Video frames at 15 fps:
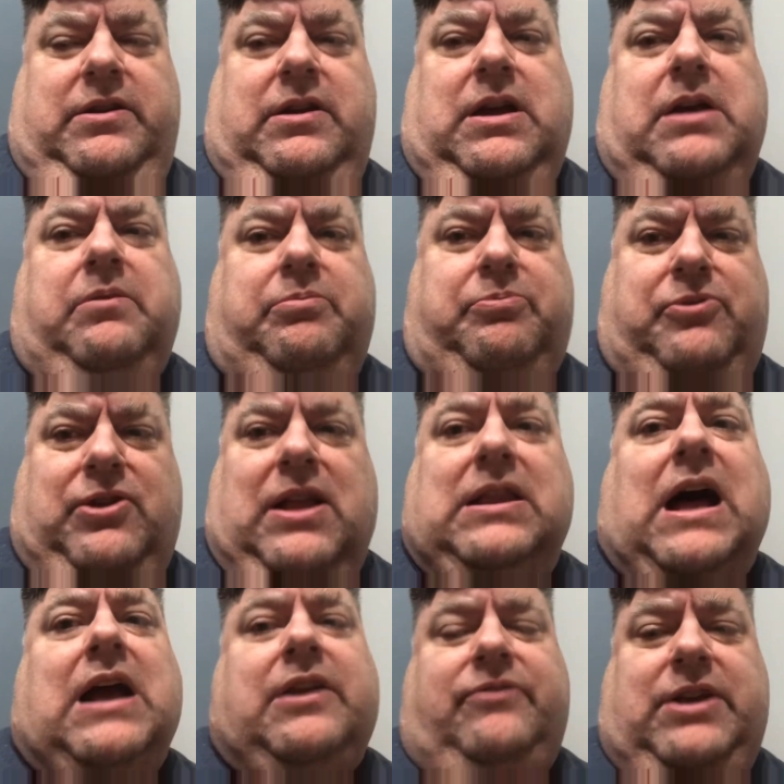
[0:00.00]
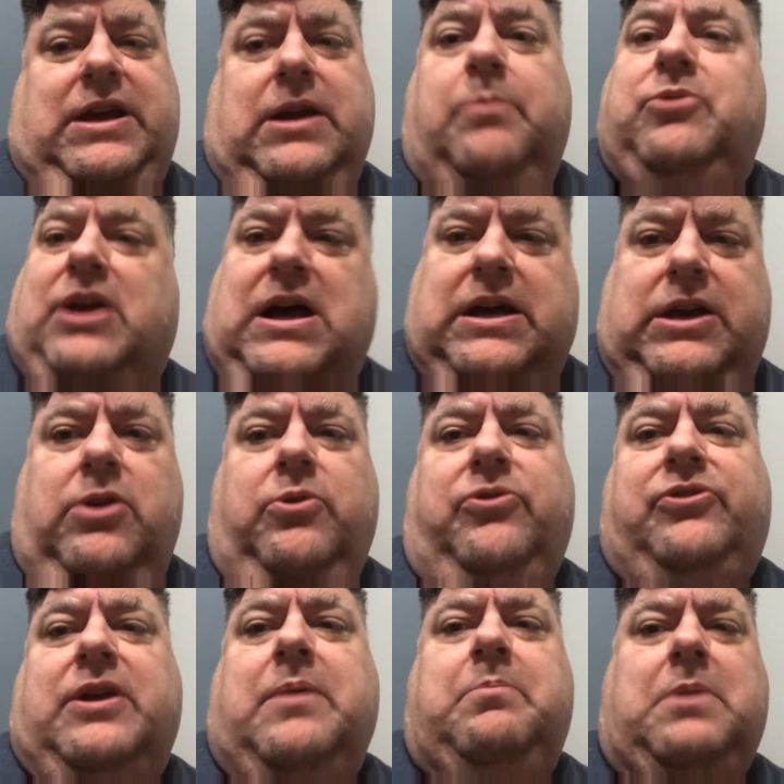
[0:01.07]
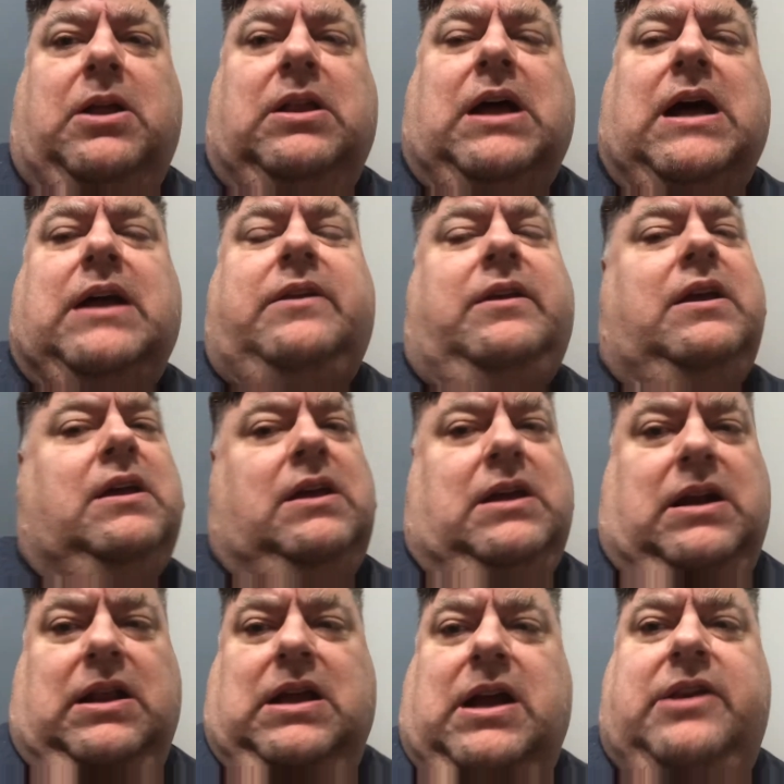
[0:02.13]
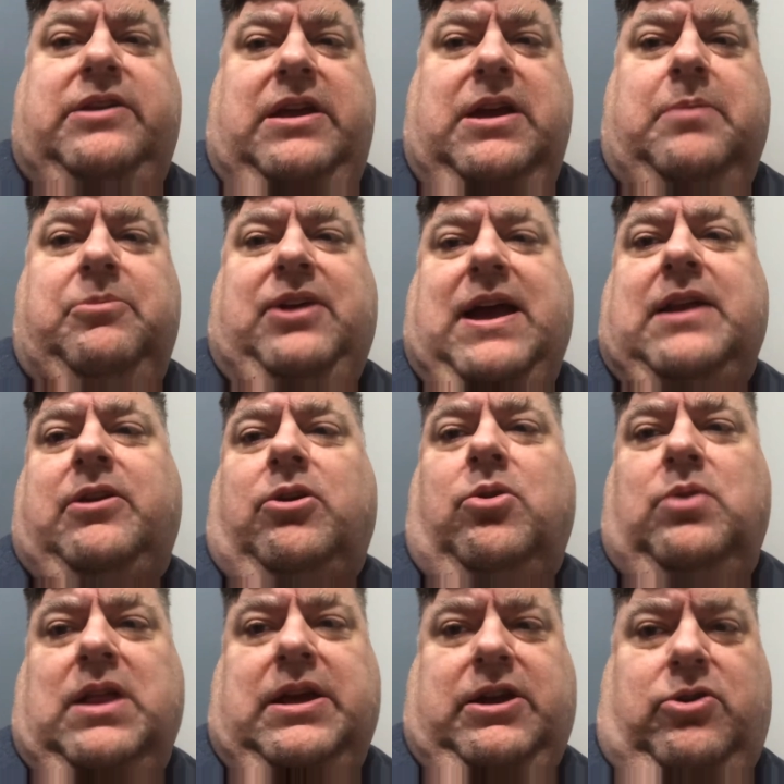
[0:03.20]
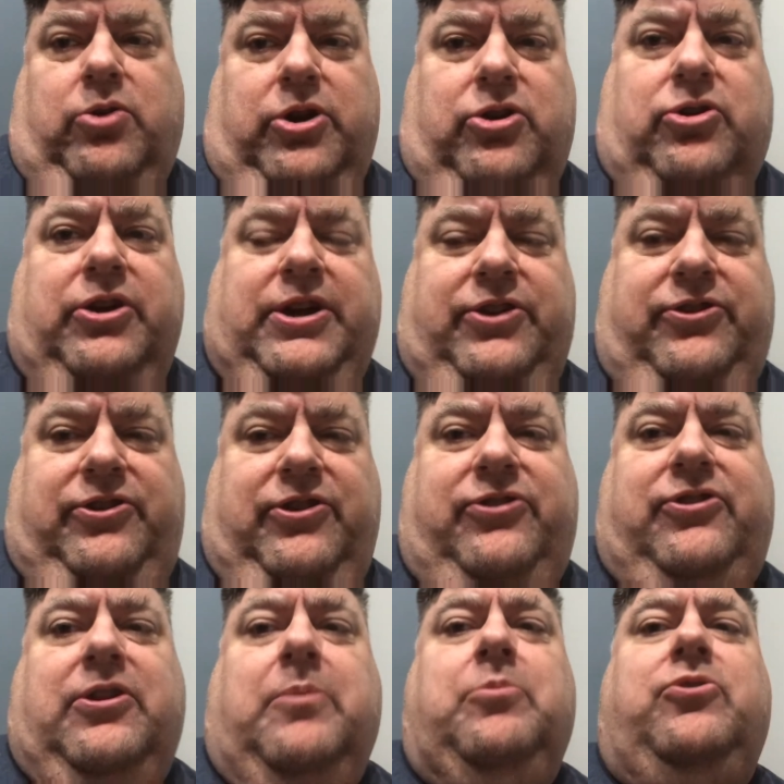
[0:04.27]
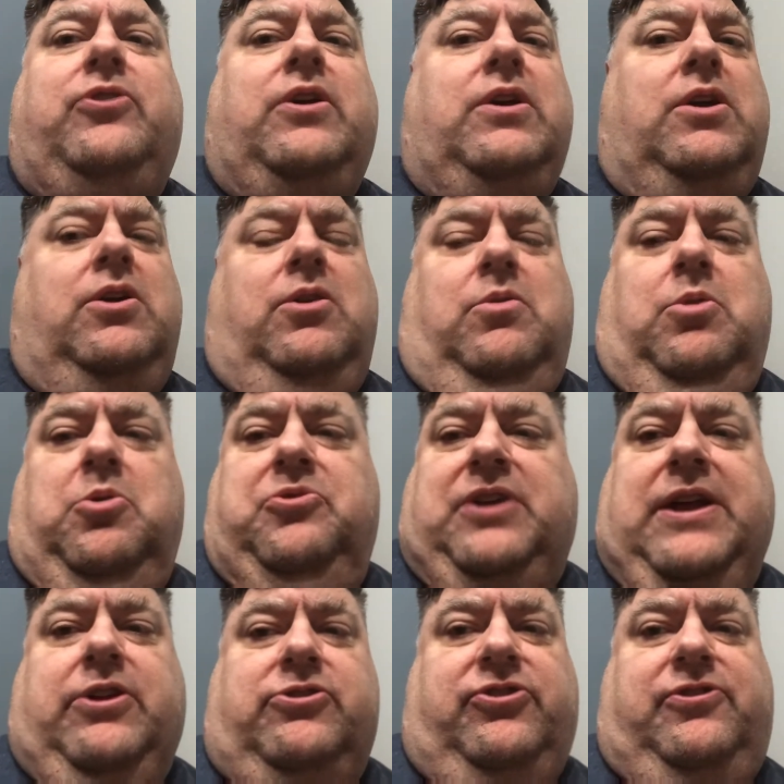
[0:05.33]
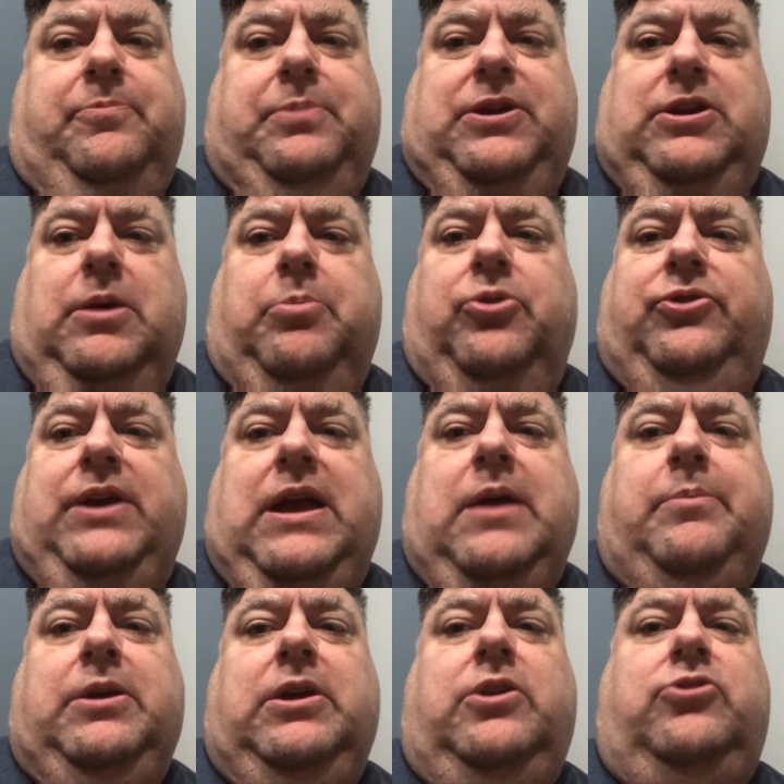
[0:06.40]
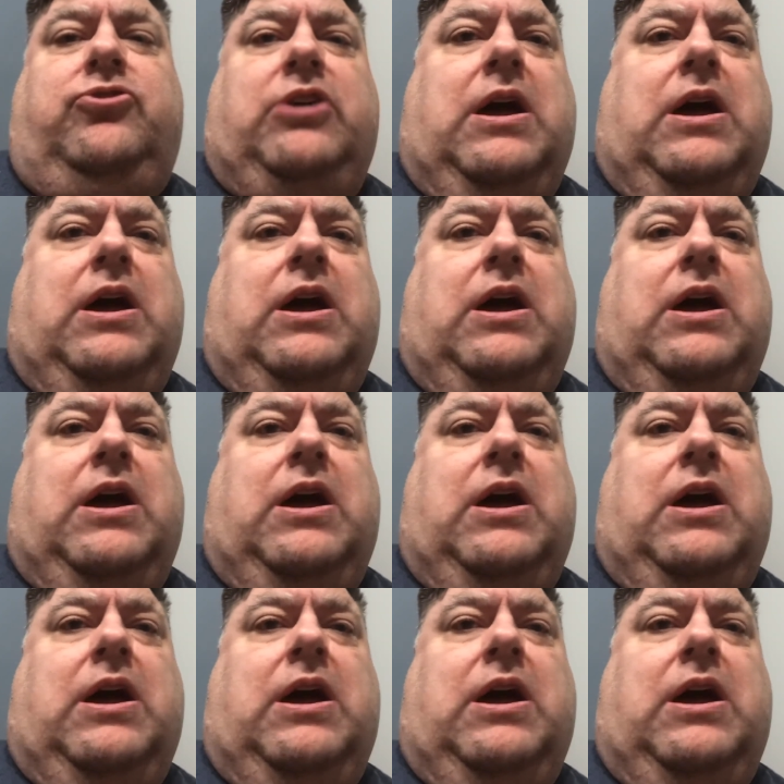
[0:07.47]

A lot of DMs, I use them a lot, and a lot of DMs had their own critical hit systems, where it was either just simply double damage.